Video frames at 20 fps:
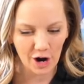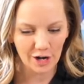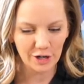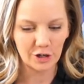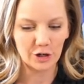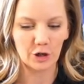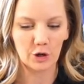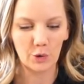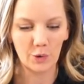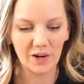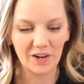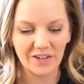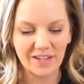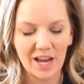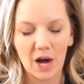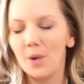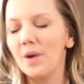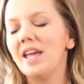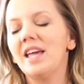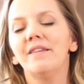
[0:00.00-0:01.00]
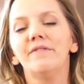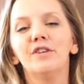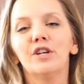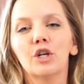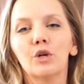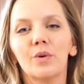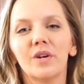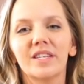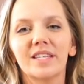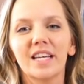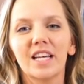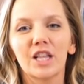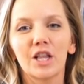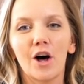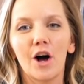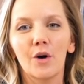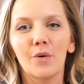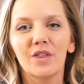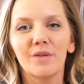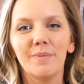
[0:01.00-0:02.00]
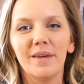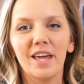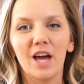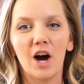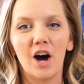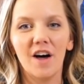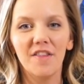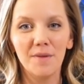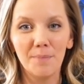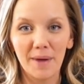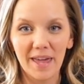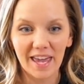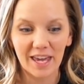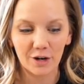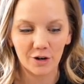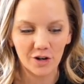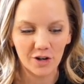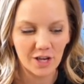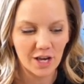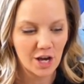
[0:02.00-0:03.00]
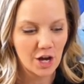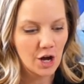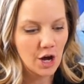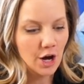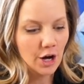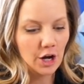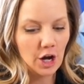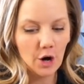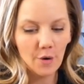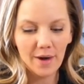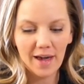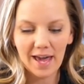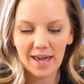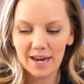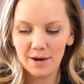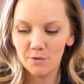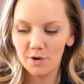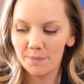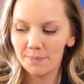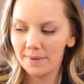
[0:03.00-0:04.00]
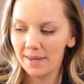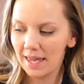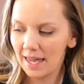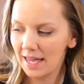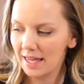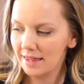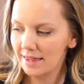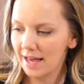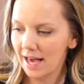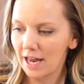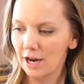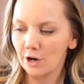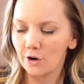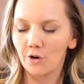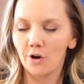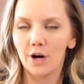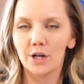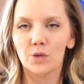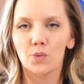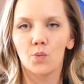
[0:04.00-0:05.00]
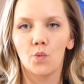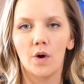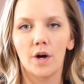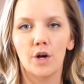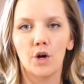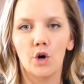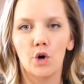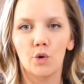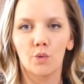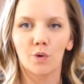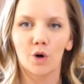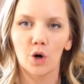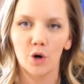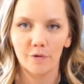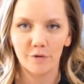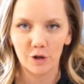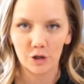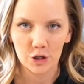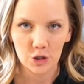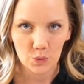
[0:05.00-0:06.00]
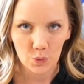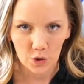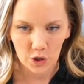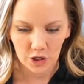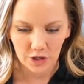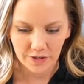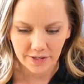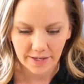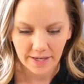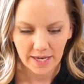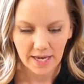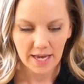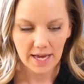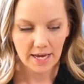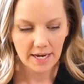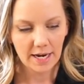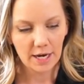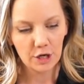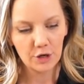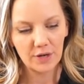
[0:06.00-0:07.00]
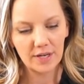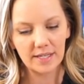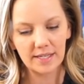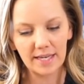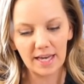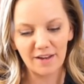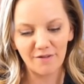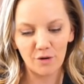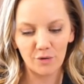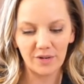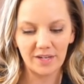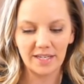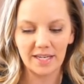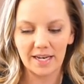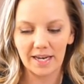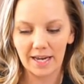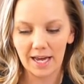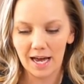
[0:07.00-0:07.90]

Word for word: on your quilt. Now, if you're quilting along with me on the panel, go ahead and repeat that across one whole row of your swirls. Now you can see I've only done a